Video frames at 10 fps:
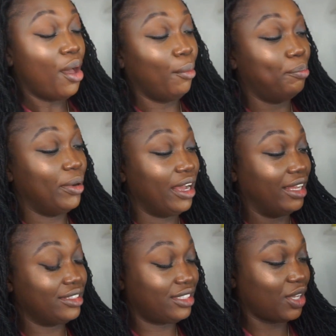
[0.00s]

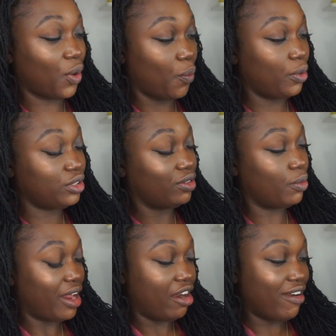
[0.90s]
But which one
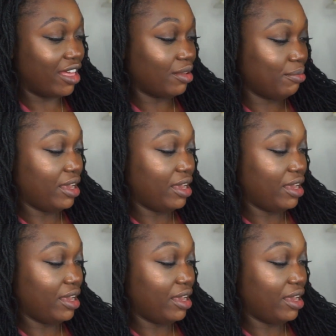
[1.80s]
would I rather